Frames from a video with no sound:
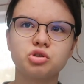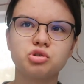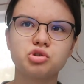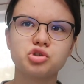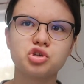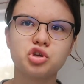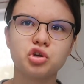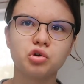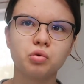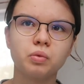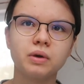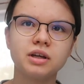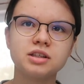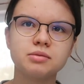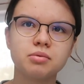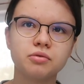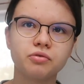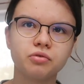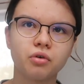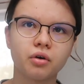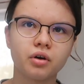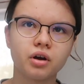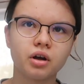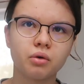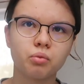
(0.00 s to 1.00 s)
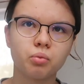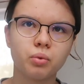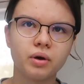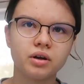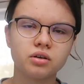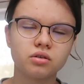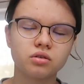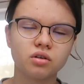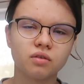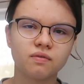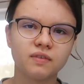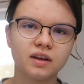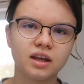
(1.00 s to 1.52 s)
2 weeks before I
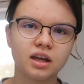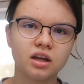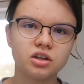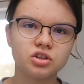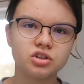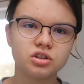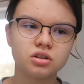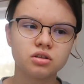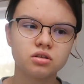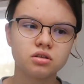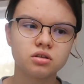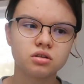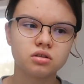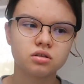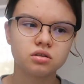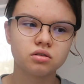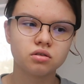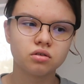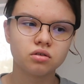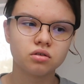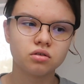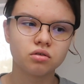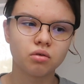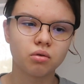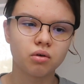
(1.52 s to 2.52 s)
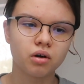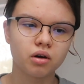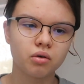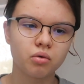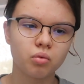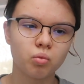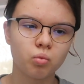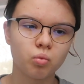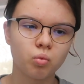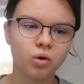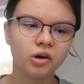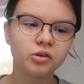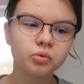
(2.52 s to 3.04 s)
went on vacation, or
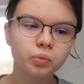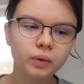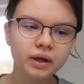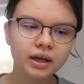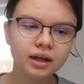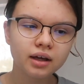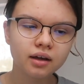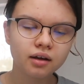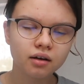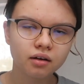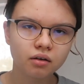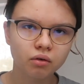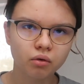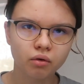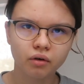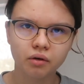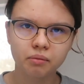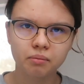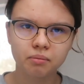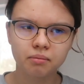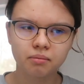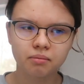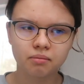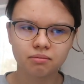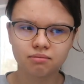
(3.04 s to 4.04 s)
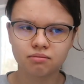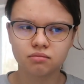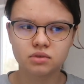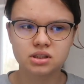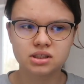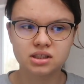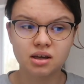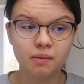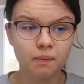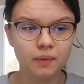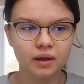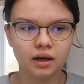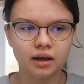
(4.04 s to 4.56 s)
1 week or
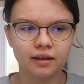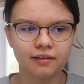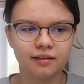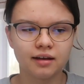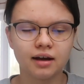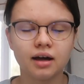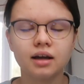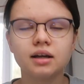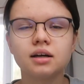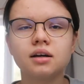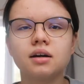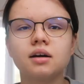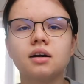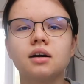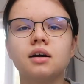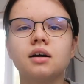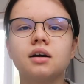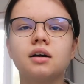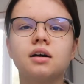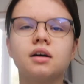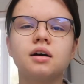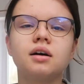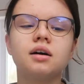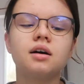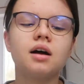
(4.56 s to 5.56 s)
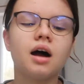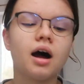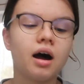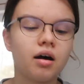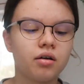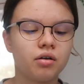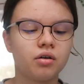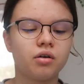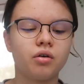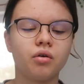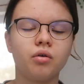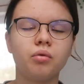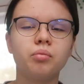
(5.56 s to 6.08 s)
something like that. I
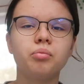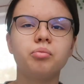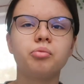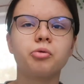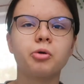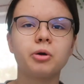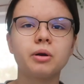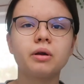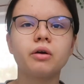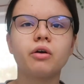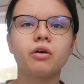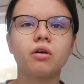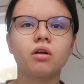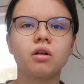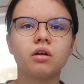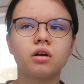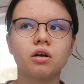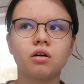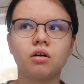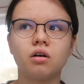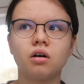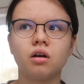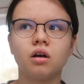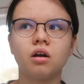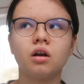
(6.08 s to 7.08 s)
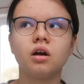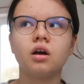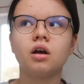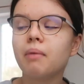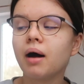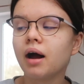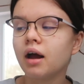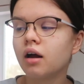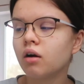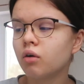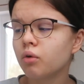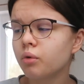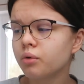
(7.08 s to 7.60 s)
don't know, pretty early on.
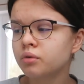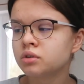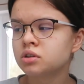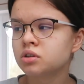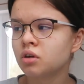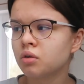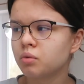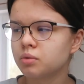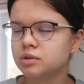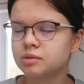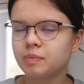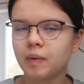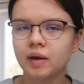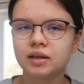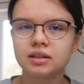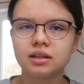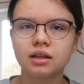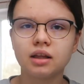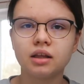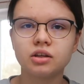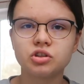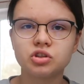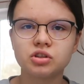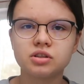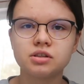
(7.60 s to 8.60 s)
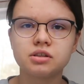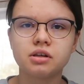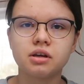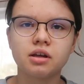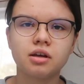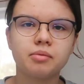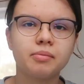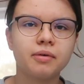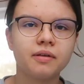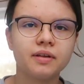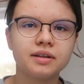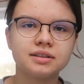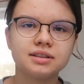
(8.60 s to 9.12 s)
My whole result was basically just an
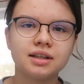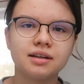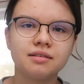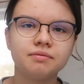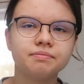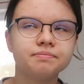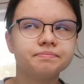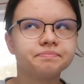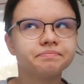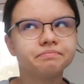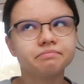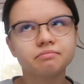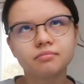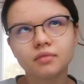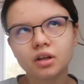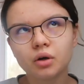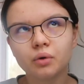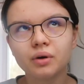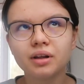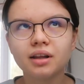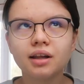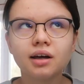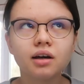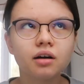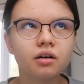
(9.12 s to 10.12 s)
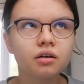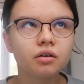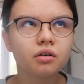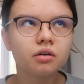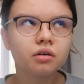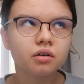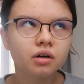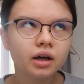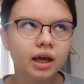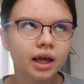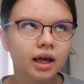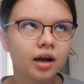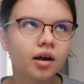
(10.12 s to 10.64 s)
email that said,
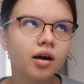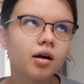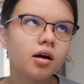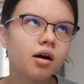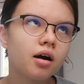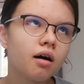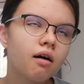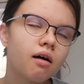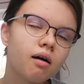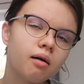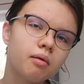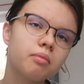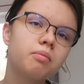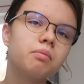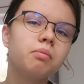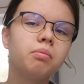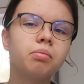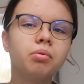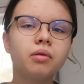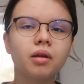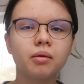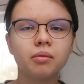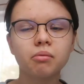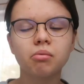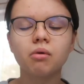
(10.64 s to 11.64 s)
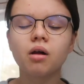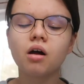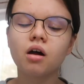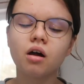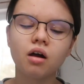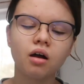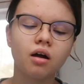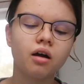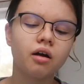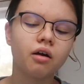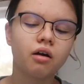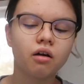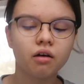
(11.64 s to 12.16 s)
"Hello Hannah, blah
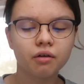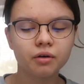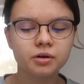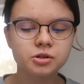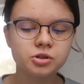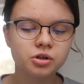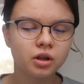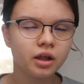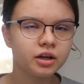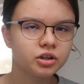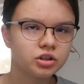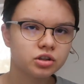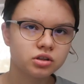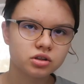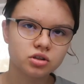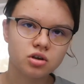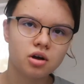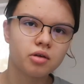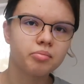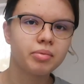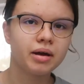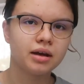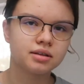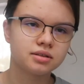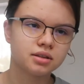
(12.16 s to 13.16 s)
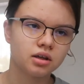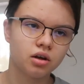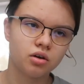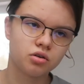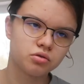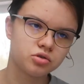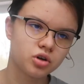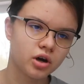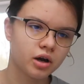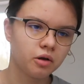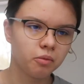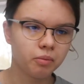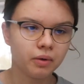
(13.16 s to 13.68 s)
blah, congratulations on passing your
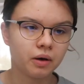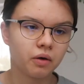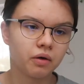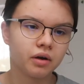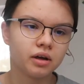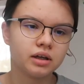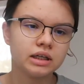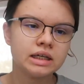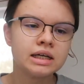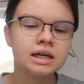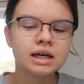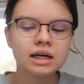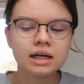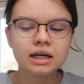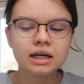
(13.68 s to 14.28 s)
trial period.